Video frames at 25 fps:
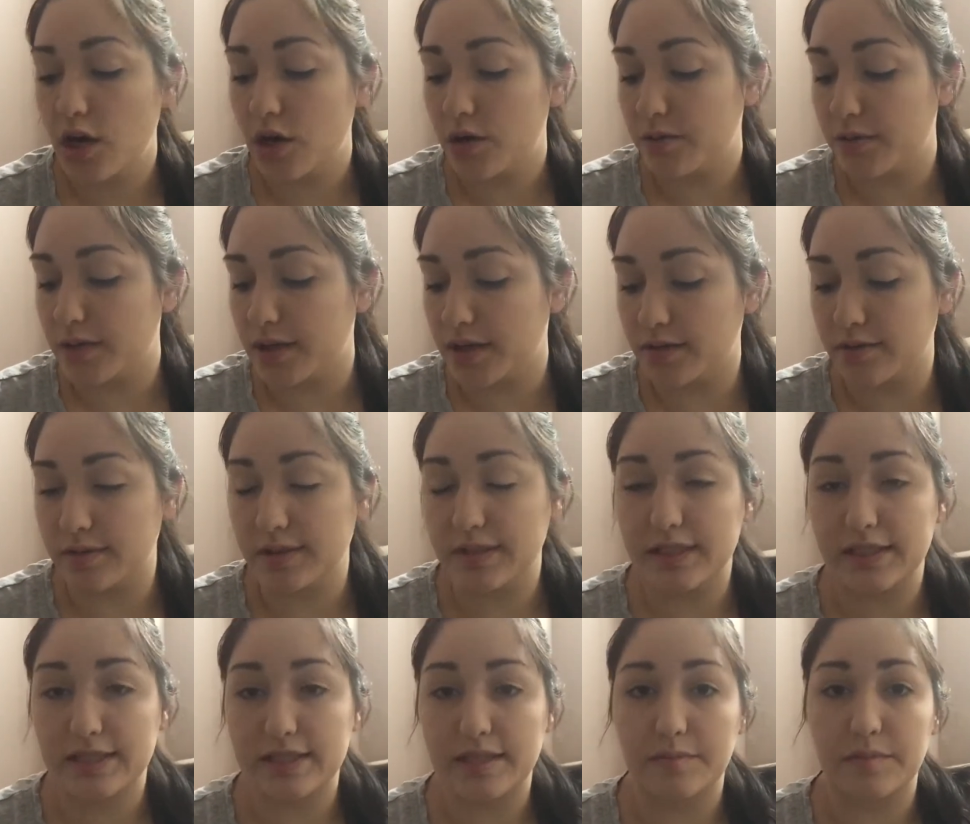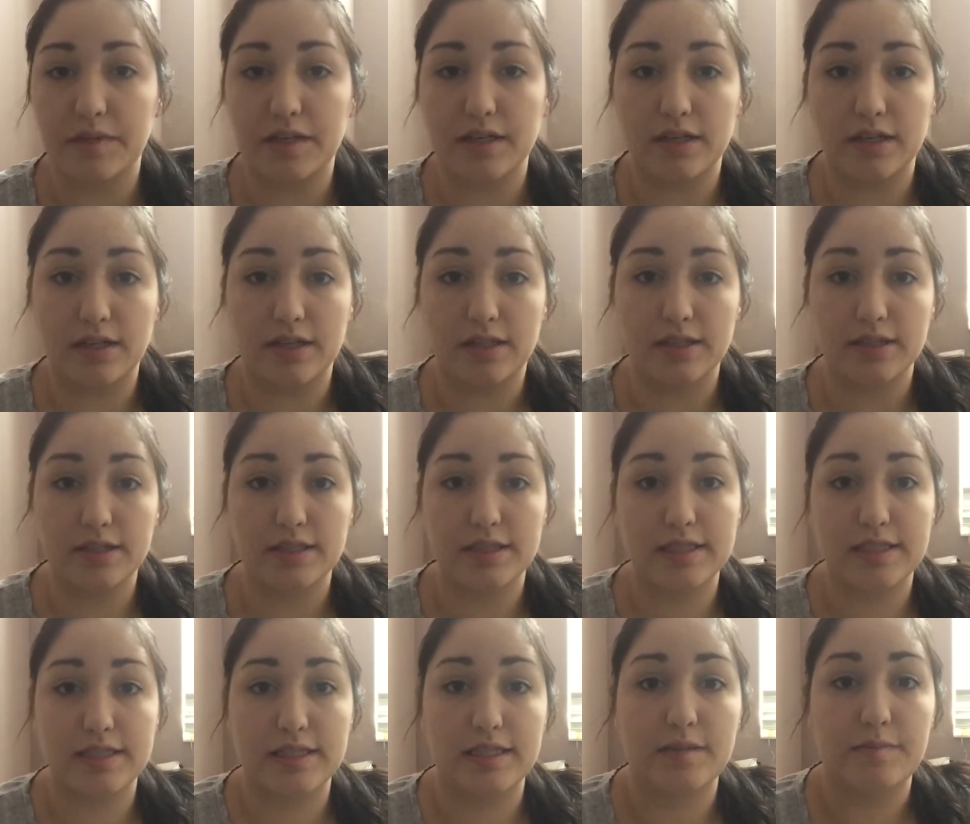we go into something called
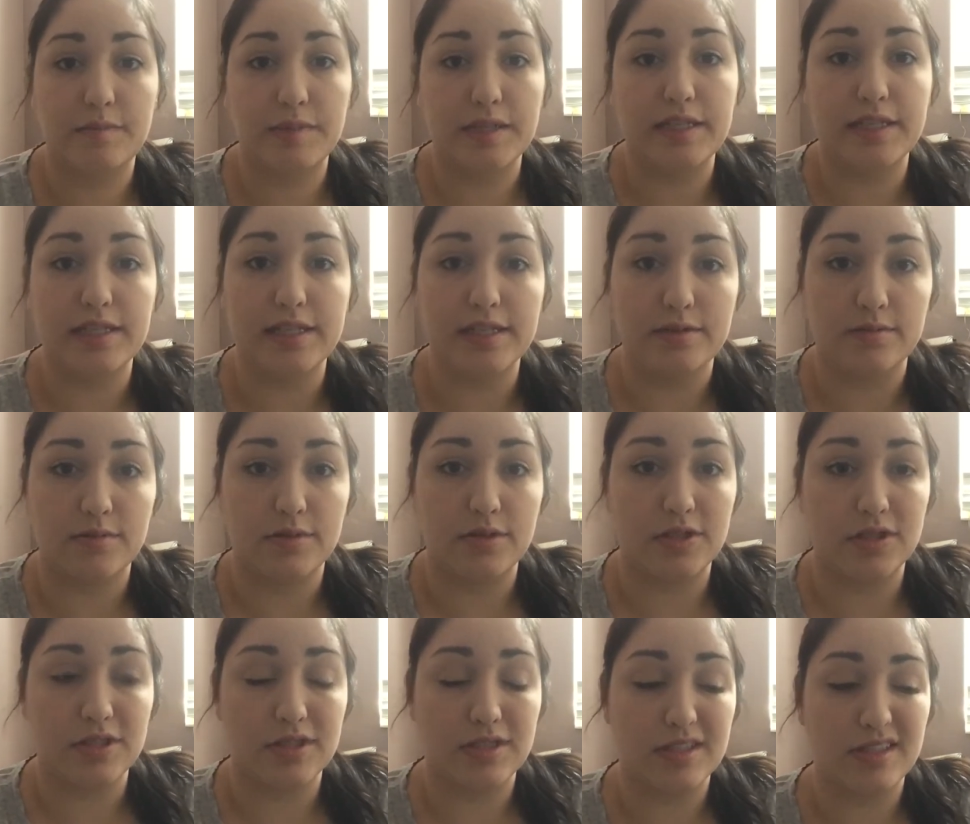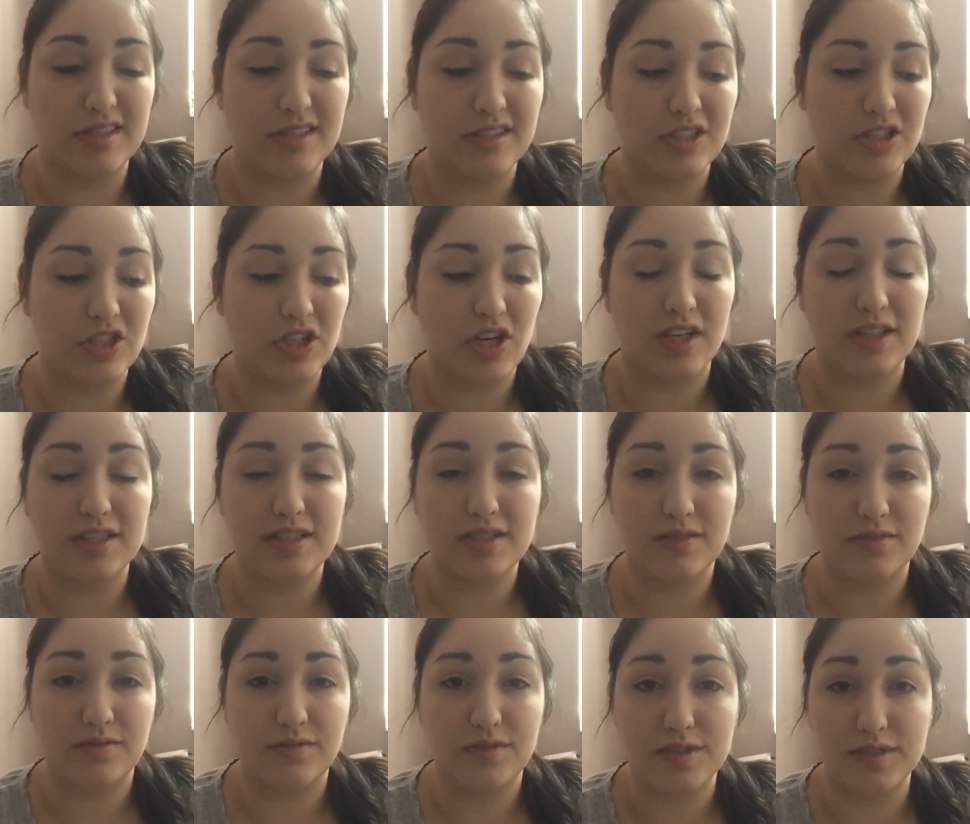CPTs, which is
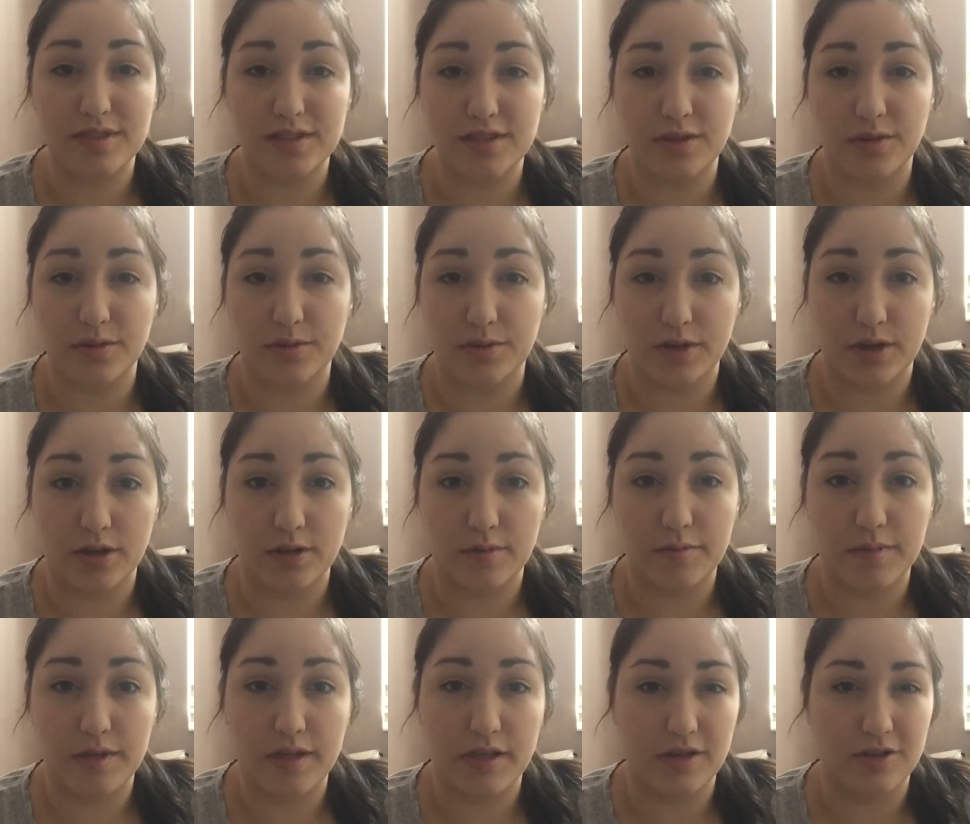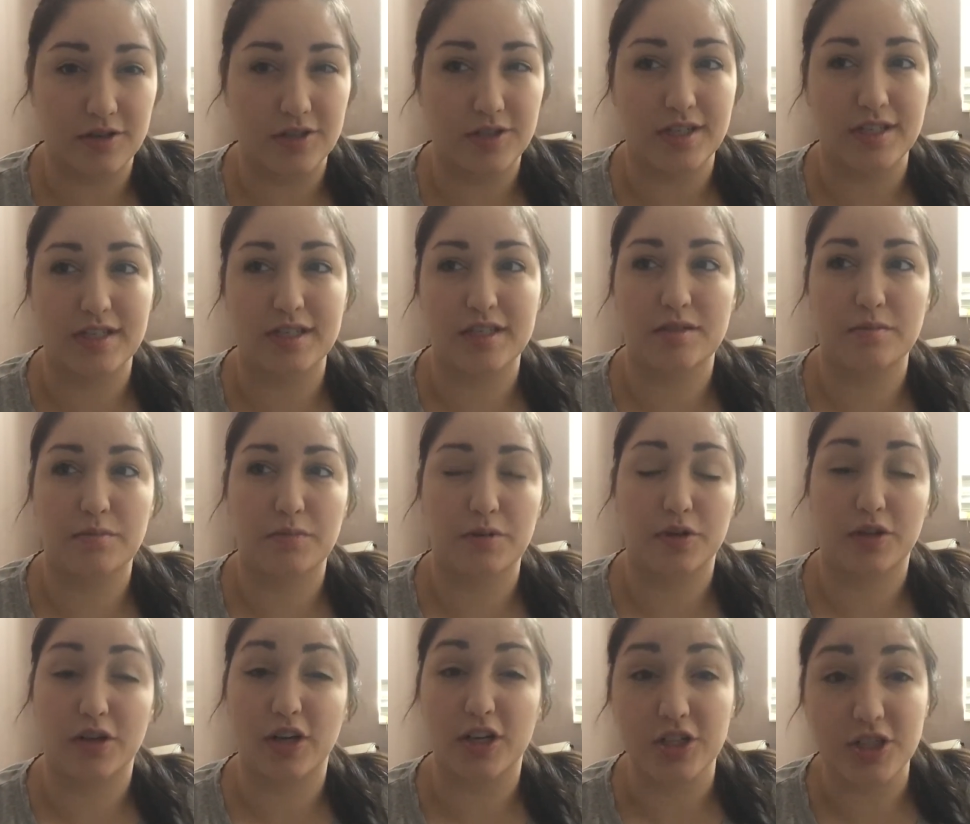chest physiotherapy or chest
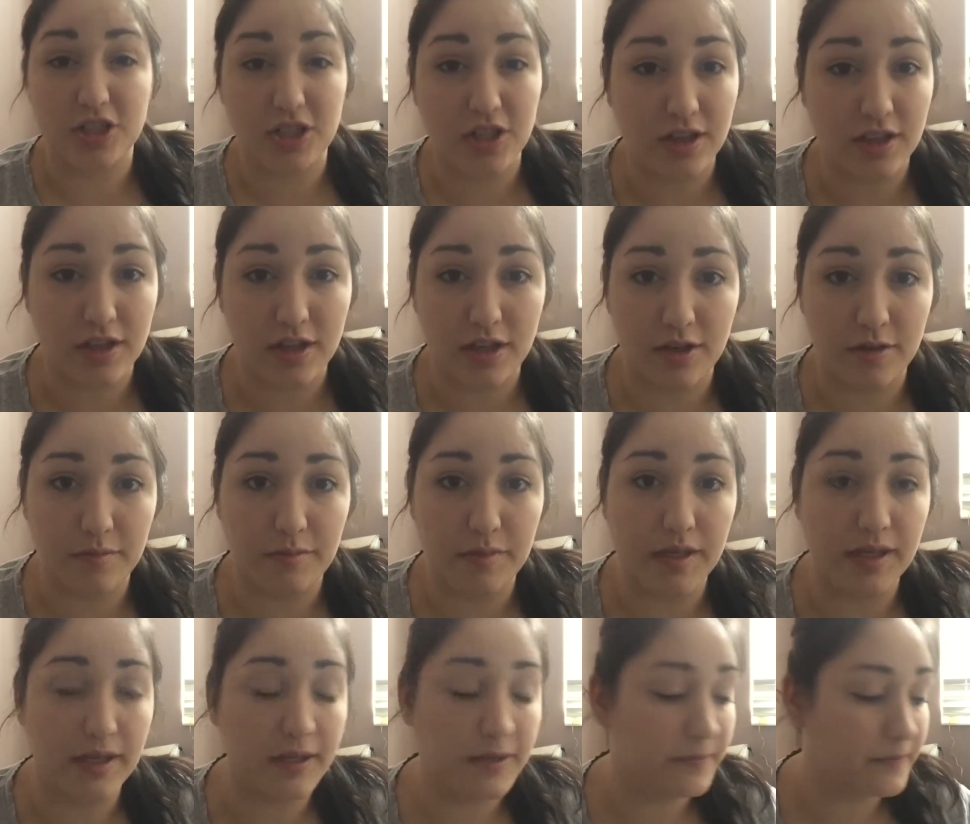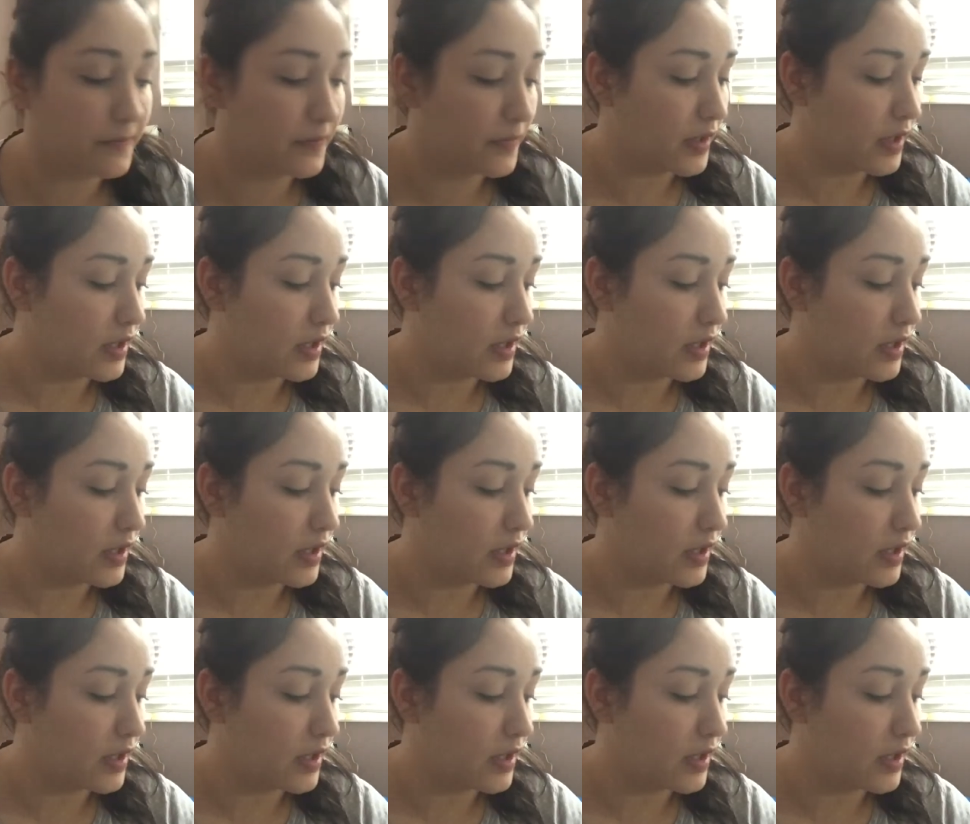percussion therapy.